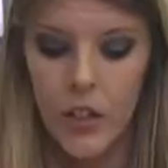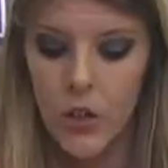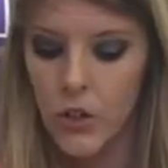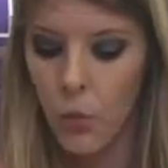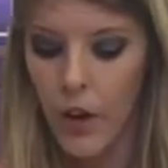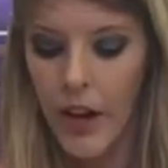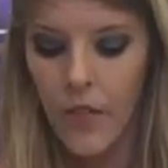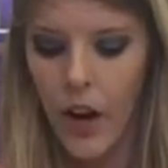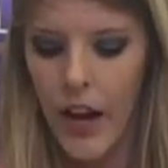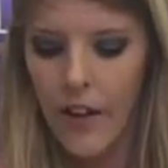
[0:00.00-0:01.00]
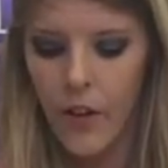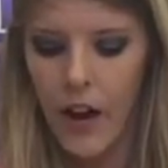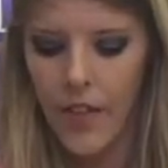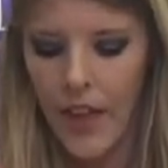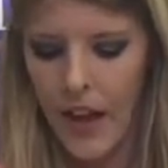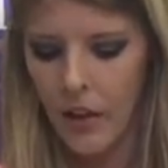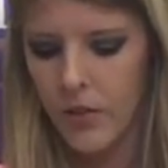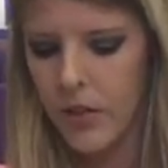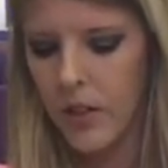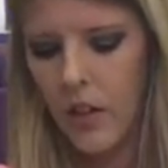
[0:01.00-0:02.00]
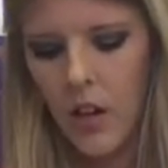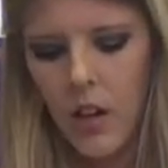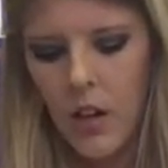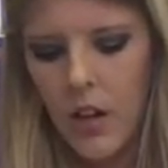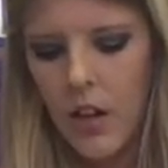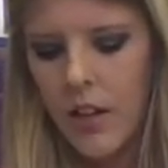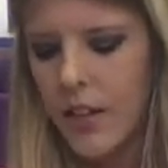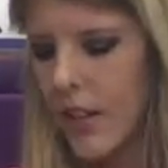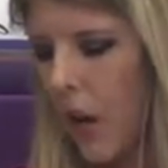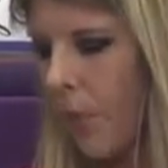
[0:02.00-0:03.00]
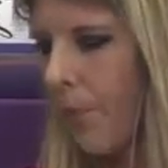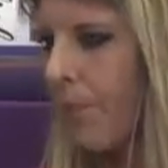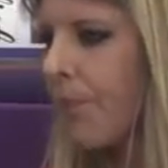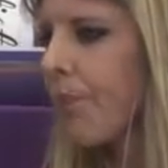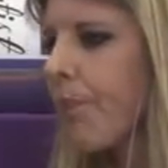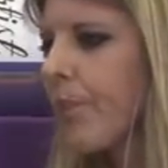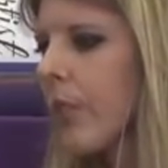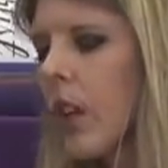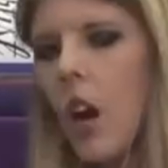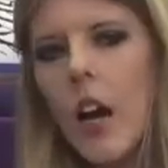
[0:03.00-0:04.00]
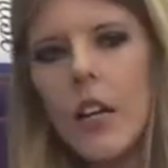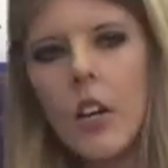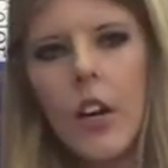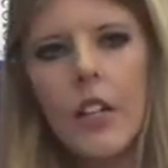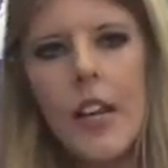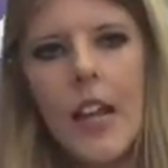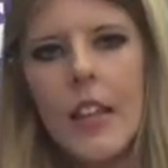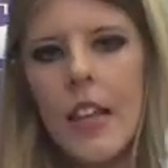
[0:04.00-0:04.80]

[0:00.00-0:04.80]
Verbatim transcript: to use whatever I have around the house. So, all right, you're gonna take